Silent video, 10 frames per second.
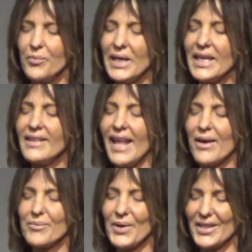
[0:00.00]
Being
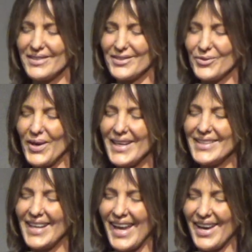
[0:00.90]
that presence
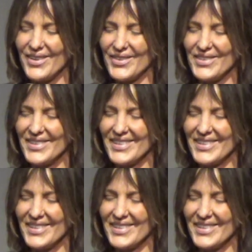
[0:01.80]
right now,